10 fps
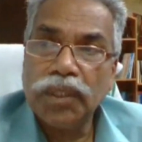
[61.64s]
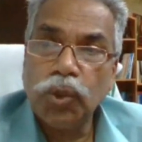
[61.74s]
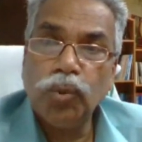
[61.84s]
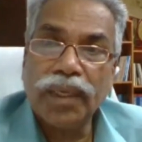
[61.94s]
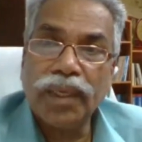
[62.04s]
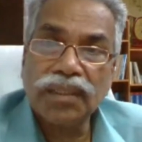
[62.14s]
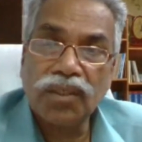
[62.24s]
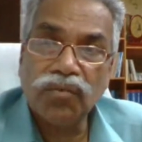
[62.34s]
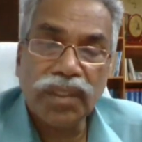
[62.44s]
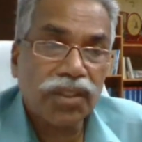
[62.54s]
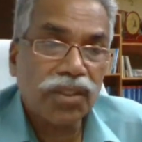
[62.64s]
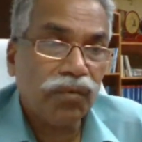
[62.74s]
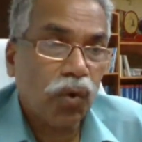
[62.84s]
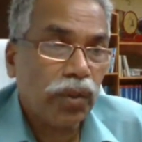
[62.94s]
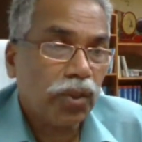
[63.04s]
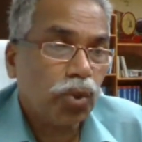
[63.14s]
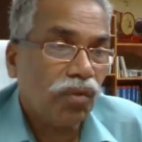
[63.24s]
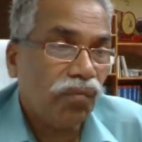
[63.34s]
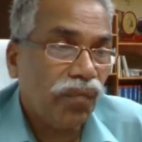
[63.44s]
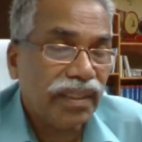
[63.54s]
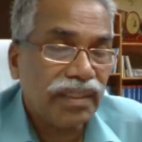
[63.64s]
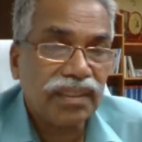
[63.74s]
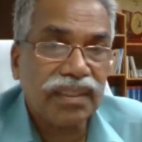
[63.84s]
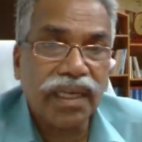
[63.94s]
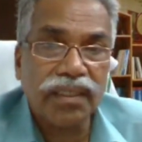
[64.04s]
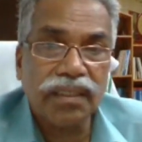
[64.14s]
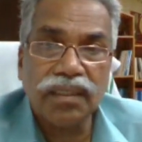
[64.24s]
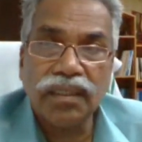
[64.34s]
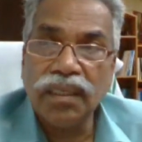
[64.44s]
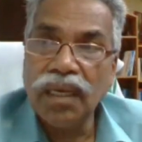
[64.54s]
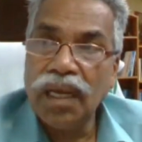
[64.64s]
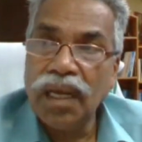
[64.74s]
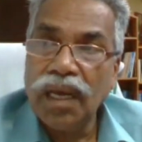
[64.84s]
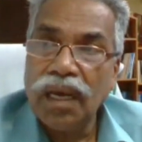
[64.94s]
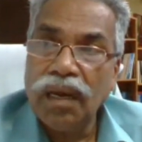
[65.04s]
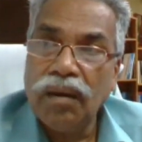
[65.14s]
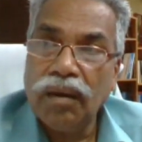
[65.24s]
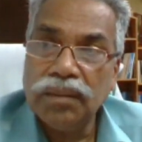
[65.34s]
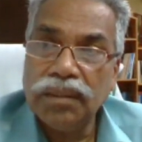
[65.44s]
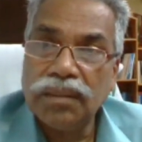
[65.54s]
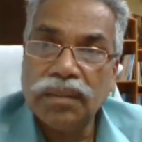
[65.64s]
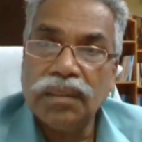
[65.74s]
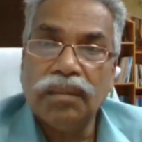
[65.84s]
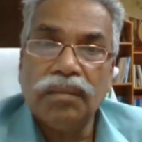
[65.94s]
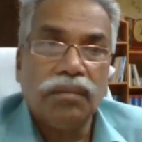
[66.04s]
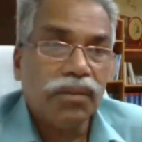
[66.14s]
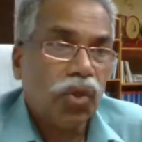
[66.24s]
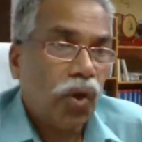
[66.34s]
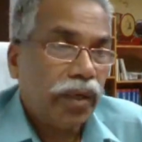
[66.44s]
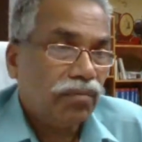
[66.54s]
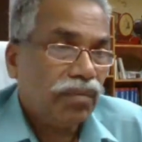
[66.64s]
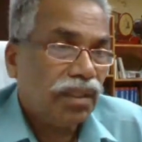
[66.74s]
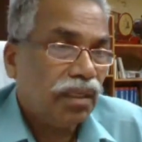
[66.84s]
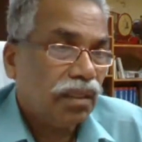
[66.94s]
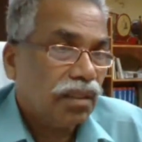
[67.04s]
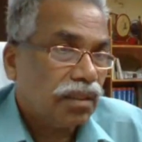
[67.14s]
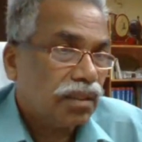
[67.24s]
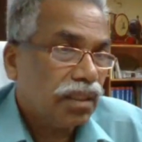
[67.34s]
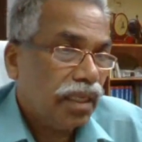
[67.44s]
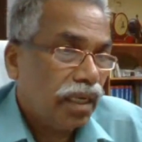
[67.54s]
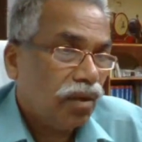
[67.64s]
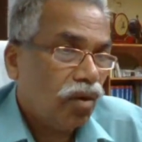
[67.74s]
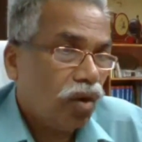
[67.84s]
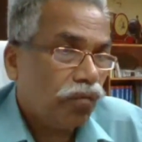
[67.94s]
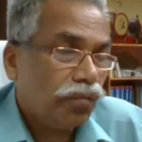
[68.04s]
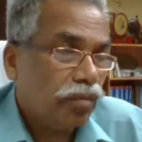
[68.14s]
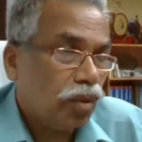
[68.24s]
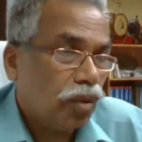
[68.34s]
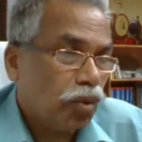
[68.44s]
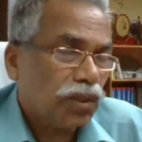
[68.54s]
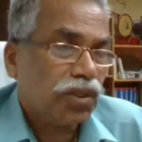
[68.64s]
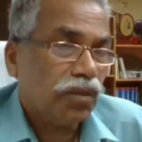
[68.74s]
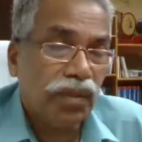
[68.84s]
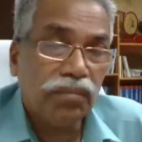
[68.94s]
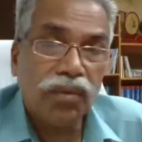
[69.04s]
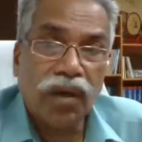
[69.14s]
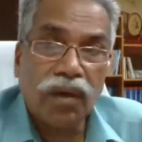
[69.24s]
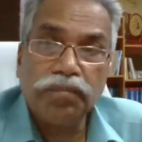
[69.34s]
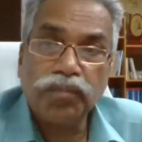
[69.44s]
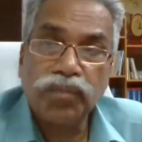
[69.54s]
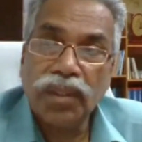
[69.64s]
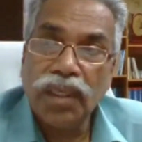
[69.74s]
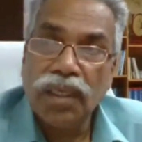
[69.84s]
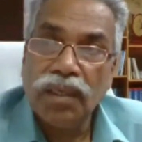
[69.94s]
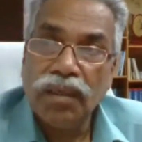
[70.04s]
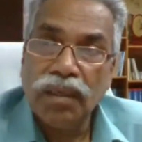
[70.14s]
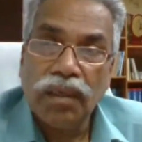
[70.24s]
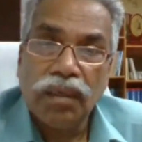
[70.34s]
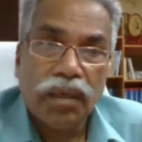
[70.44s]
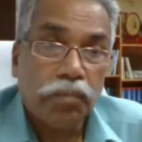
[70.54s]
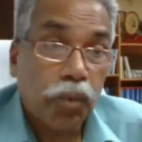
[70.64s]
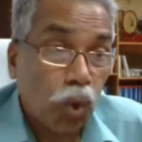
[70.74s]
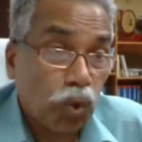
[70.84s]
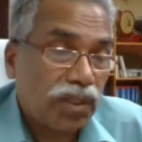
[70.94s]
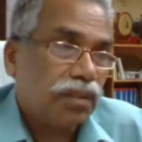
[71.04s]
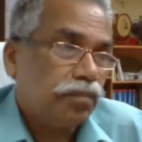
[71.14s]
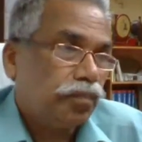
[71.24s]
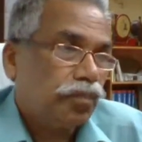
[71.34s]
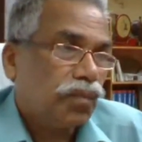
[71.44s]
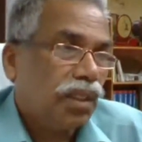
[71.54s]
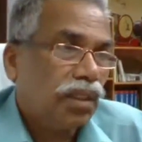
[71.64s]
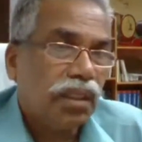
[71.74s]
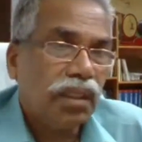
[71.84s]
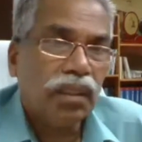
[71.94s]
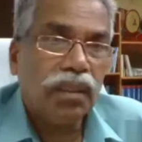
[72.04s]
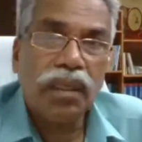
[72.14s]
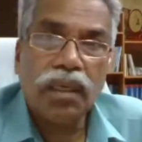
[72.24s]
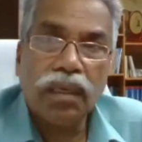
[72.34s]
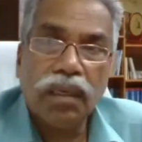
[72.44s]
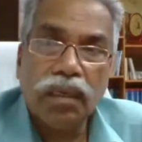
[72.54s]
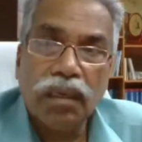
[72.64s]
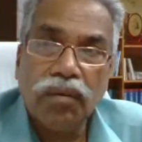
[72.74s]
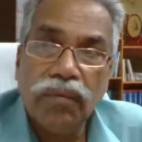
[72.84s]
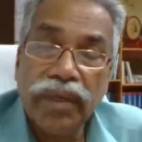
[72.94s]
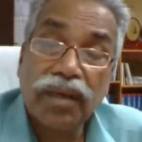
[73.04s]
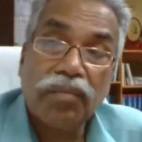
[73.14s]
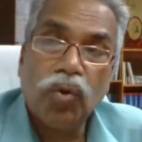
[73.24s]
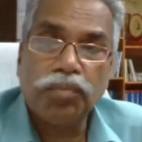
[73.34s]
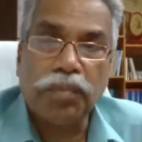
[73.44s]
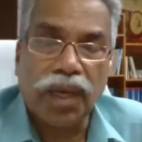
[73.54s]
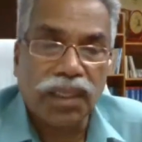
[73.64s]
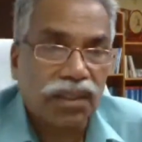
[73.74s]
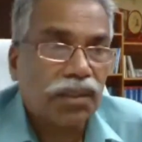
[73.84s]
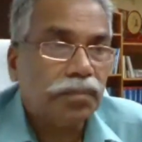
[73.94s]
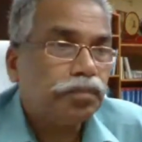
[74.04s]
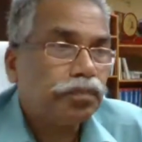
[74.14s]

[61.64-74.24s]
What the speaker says: numerous rivers flowing to the west, and this joining with the sea, and all of them, most of them are ports in the very remote past.